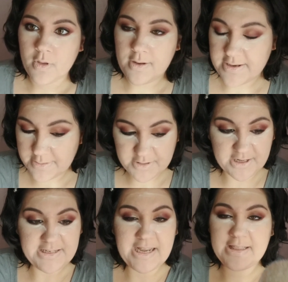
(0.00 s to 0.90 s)
Okay, so I'm just
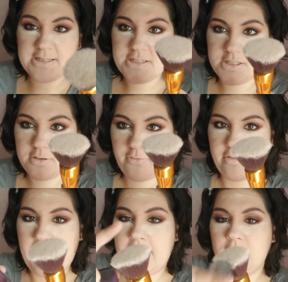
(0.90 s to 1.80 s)
gonna take this
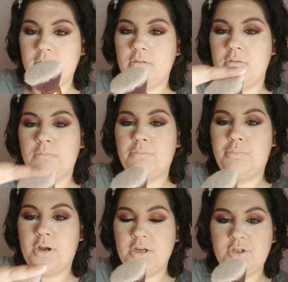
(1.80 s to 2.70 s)
flat
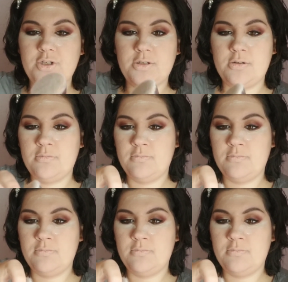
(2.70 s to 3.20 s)
brush